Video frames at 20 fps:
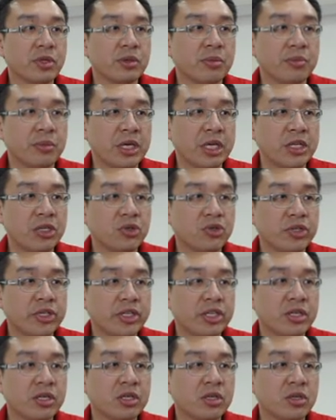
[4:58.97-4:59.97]
b3
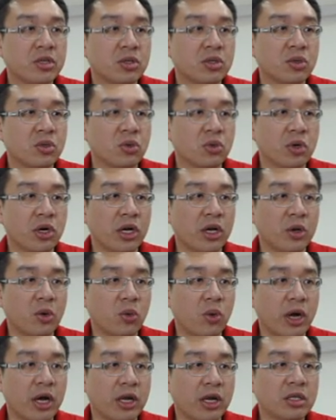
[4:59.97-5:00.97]
to
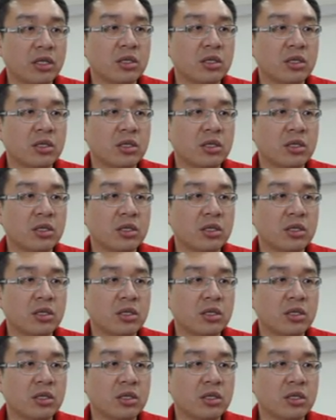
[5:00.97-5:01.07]
a1,